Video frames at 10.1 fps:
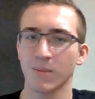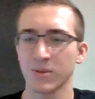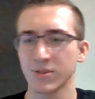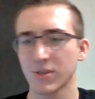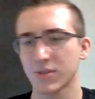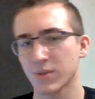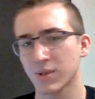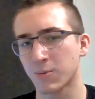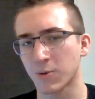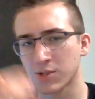but there's also a
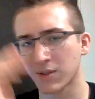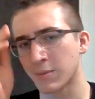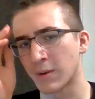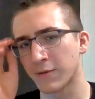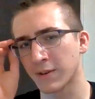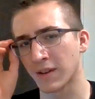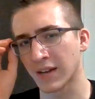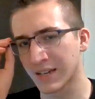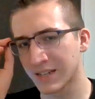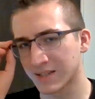good portion of them I feel
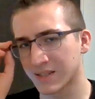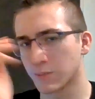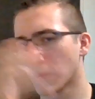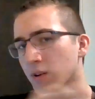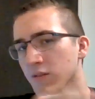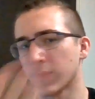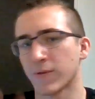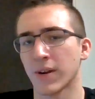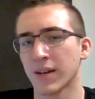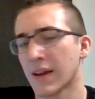like I need to see more of
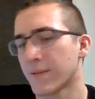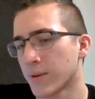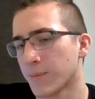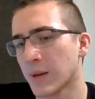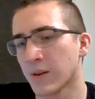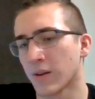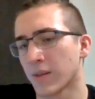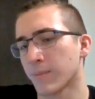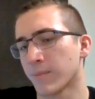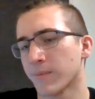before I can have an opinion
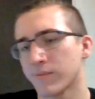on them.